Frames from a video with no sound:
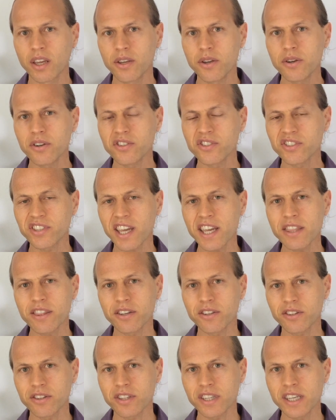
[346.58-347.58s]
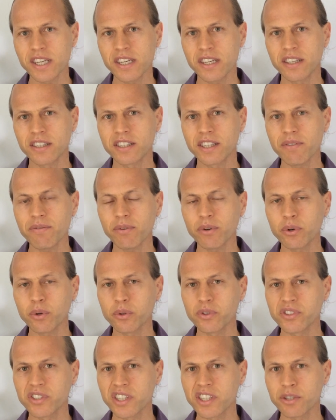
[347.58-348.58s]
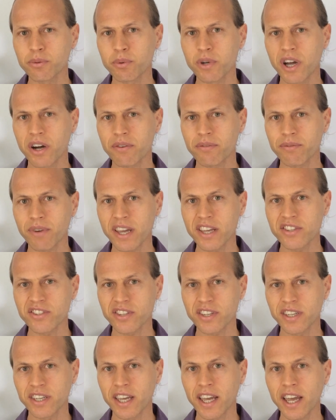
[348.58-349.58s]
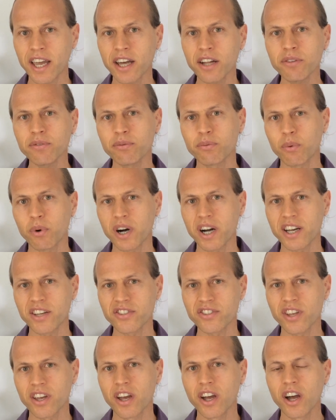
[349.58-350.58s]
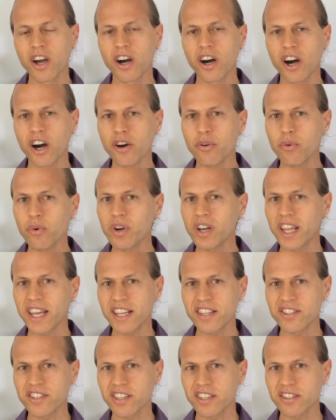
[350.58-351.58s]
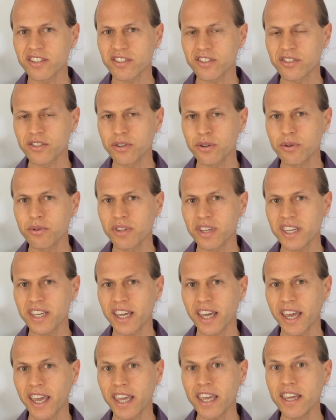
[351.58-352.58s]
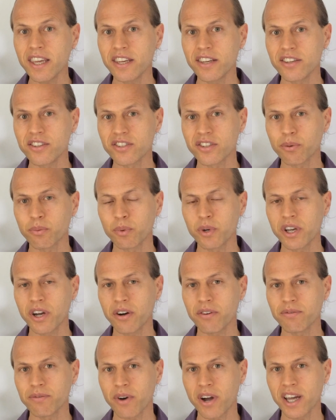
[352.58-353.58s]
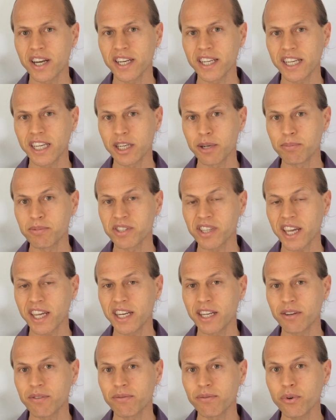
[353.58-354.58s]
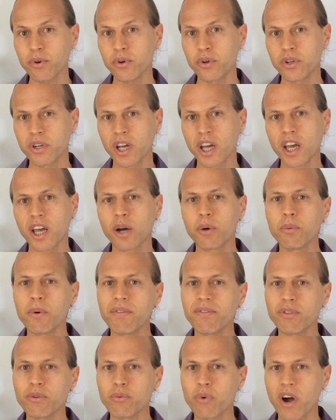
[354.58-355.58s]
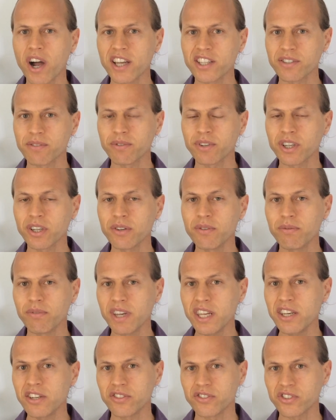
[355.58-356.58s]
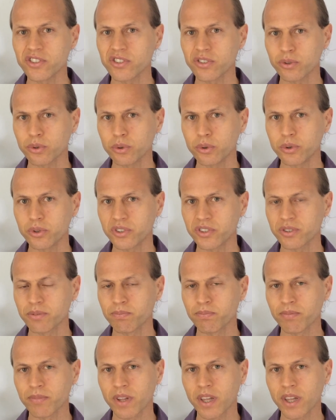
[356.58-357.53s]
You could say that the difficulties we are facing health-wise are related to the ease we are finding in obtaining food with the rise of convenience stores.